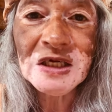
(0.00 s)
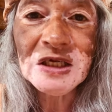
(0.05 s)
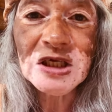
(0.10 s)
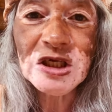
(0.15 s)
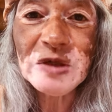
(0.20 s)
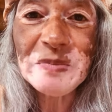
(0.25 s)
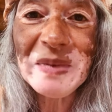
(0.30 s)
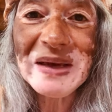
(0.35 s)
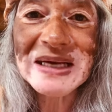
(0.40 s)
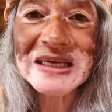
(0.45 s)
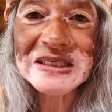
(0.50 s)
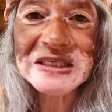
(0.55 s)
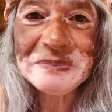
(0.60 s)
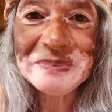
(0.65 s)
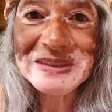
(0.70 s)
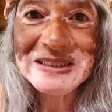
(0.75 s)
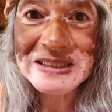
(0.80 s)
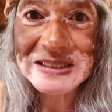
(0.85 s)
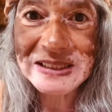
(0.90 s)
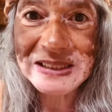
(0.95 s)
to make it a
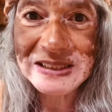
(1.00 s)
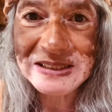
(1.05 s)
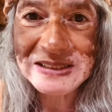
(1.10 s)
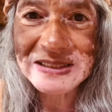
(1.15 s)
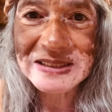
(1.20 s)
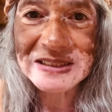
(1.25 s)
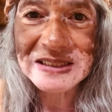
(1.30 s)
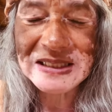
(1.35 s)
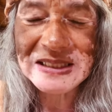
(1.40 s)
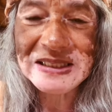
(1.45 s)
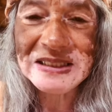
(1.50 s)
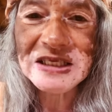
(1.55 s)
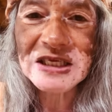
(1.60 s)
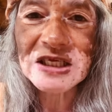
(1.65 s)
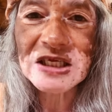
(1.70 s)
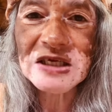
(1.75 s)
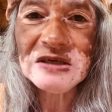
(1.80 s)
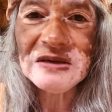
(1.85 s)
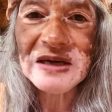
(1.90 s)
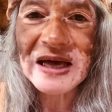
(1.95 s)
bit easier,
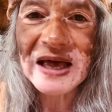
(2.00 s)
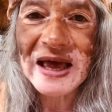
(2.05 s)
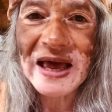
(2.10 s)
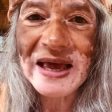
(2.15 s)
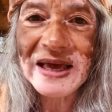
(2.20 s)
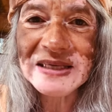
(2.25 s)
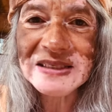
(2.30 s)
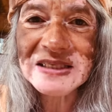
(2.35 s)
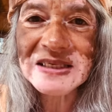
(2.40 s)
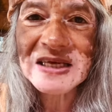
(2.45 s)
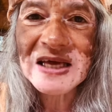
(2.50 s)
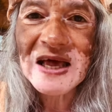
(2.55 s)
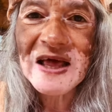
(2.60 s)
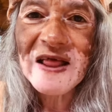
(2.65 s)
let's look at